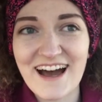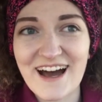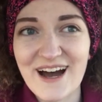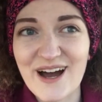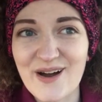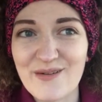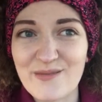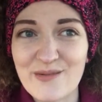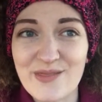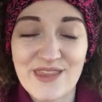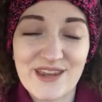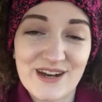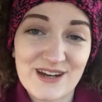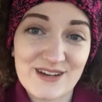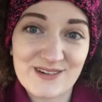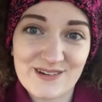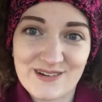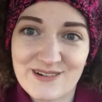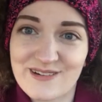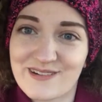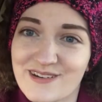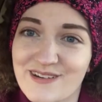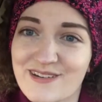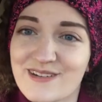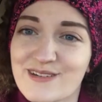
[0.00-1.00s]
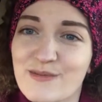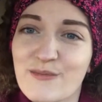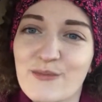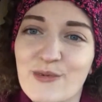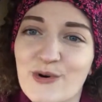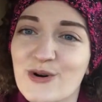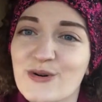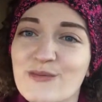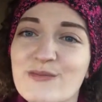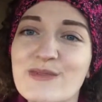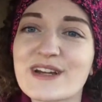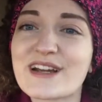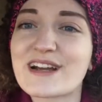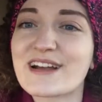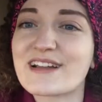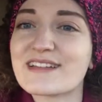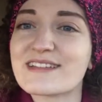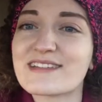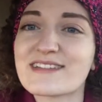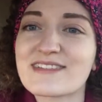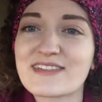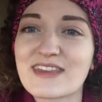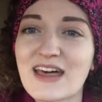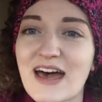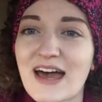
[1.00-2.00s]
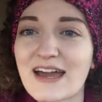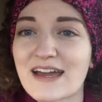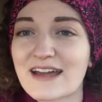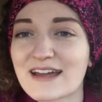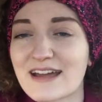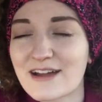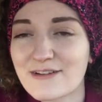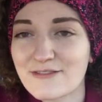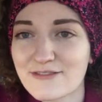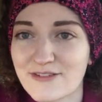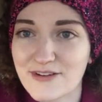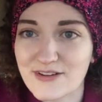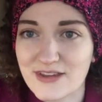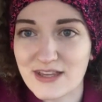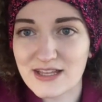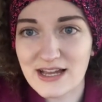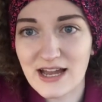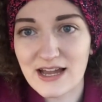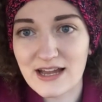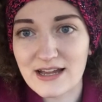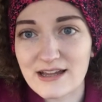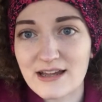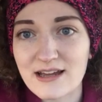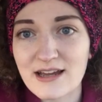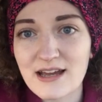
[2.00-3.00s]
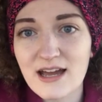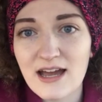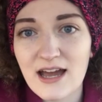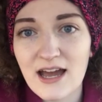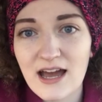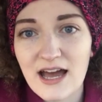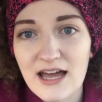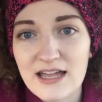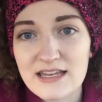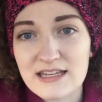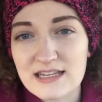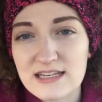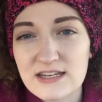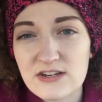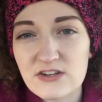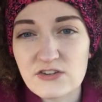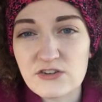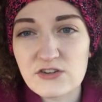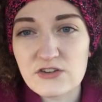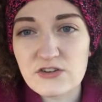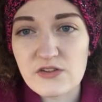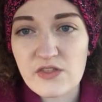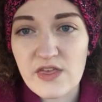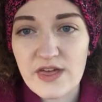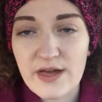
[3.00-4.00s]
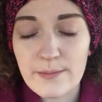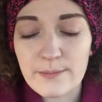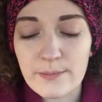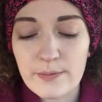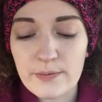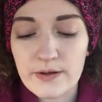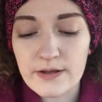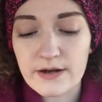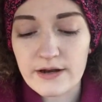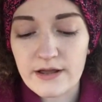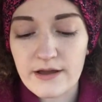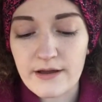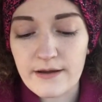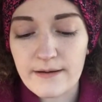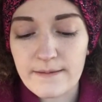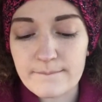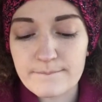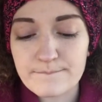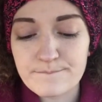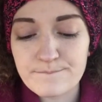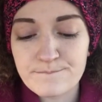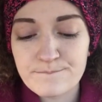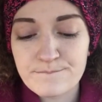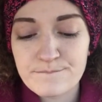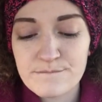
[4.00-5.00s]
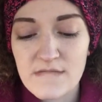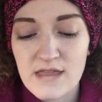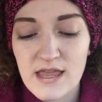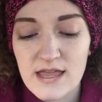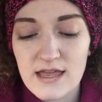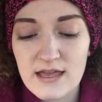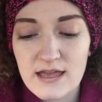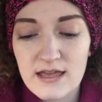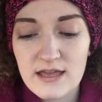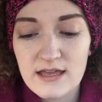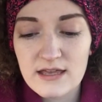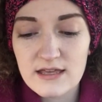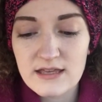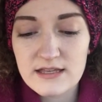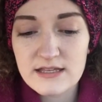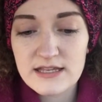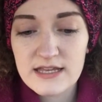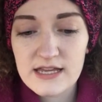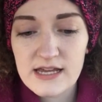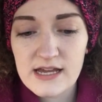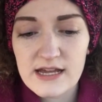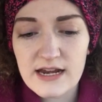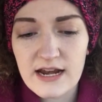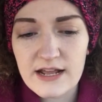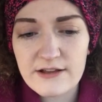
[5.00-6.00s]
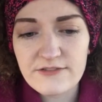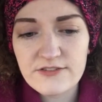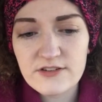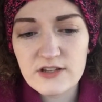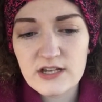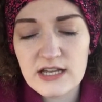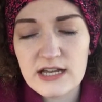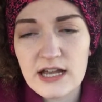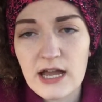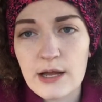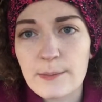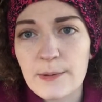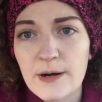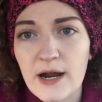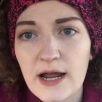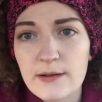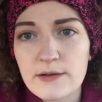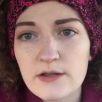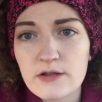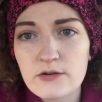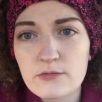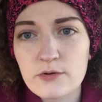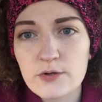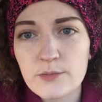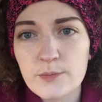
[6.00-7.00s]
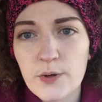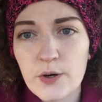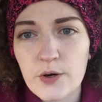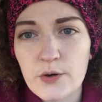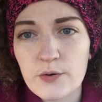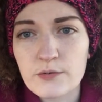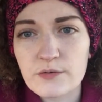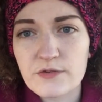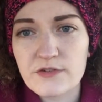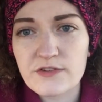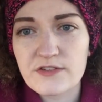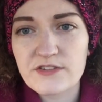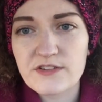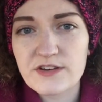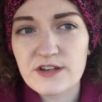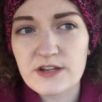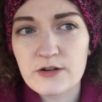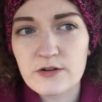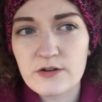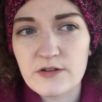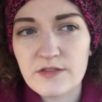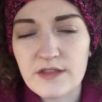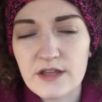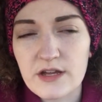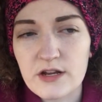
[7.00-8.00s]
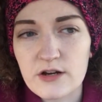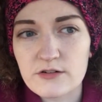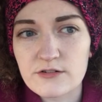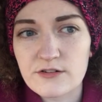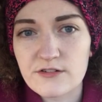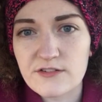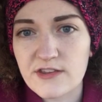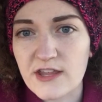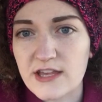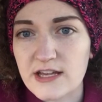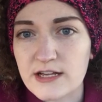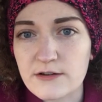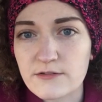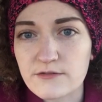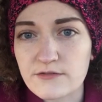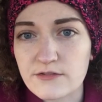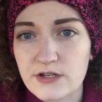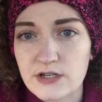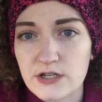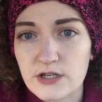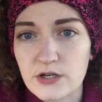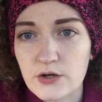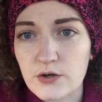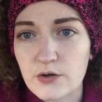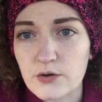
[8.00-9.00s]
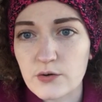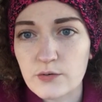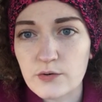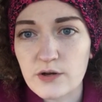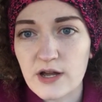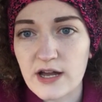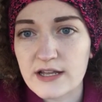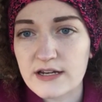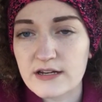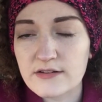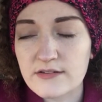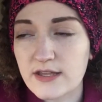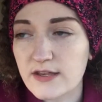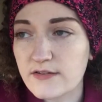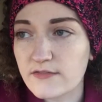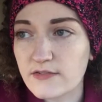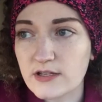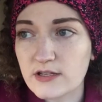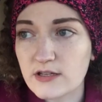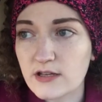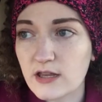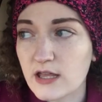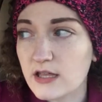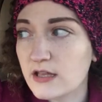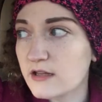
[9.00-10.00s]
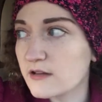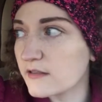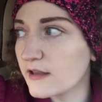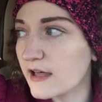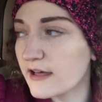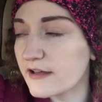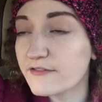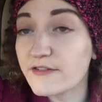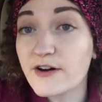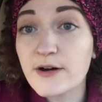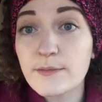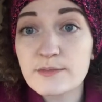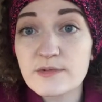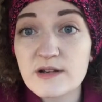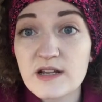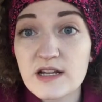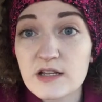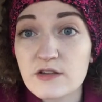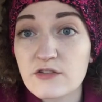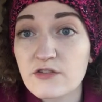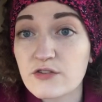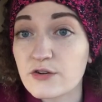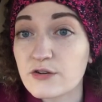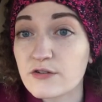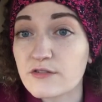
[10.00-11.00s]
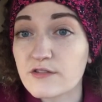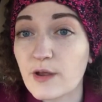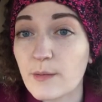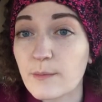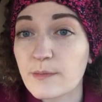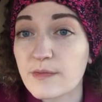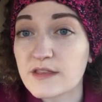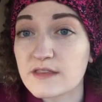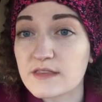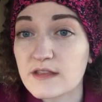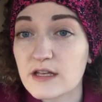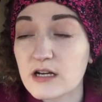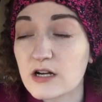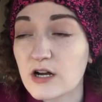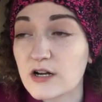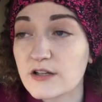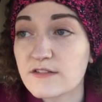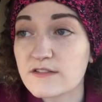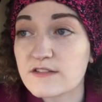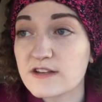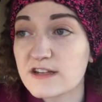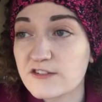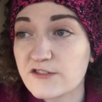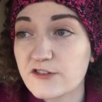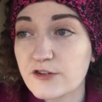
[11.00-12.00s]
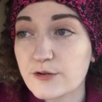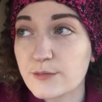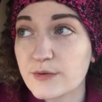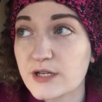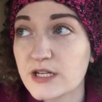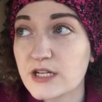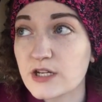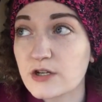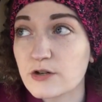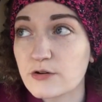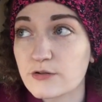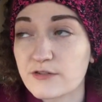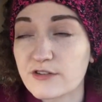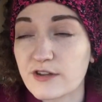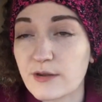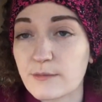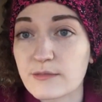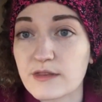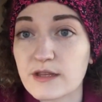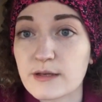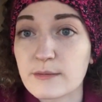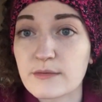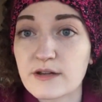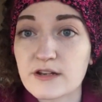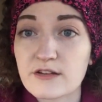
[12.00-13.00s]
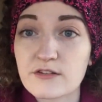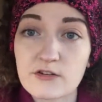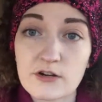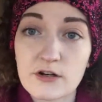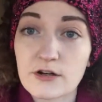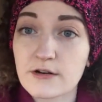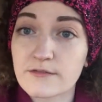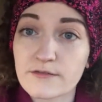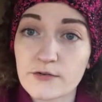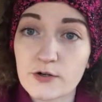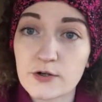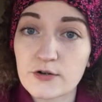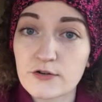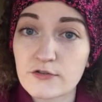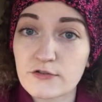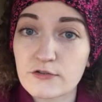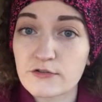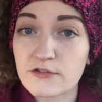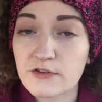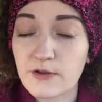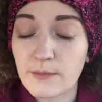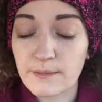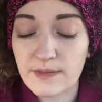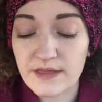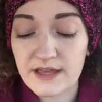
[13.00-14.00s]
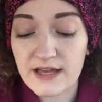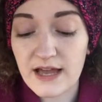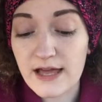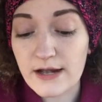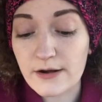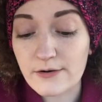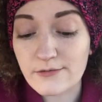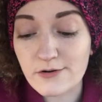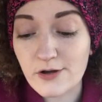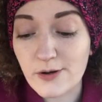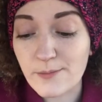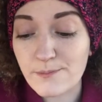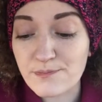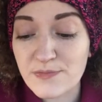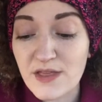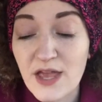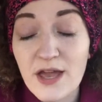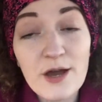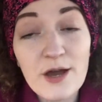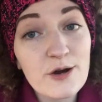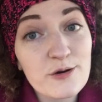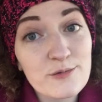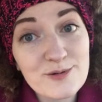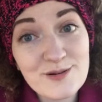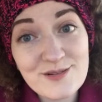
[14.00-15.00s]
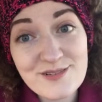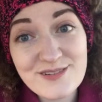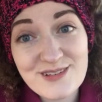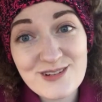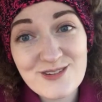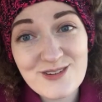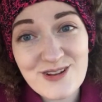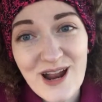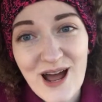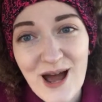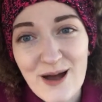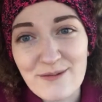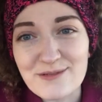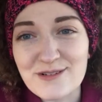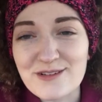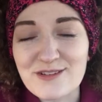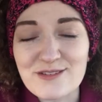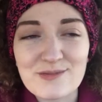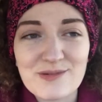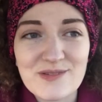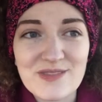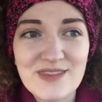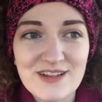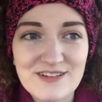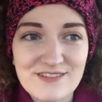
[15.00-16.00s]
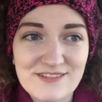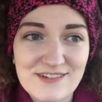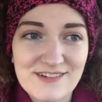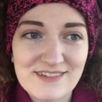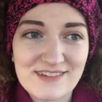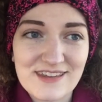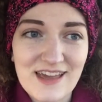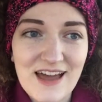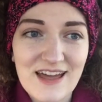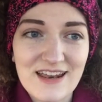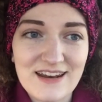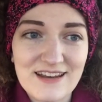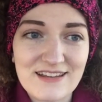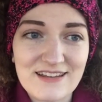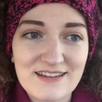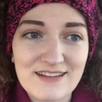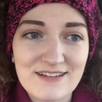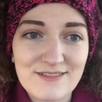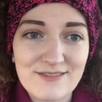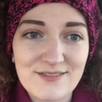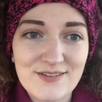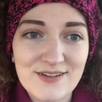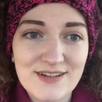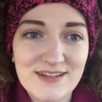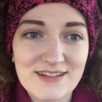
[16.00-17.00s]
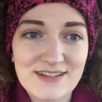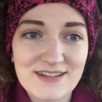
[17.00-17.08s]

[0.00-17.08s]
and then it turned into more because I felt like I needed to do that. But yeah, and I feel like I probably would post here and there just like a video kind of giving like life updates or something that God's teaching me, or something based on a verse or something. I don't know. We'll see what happens, but that's just kind of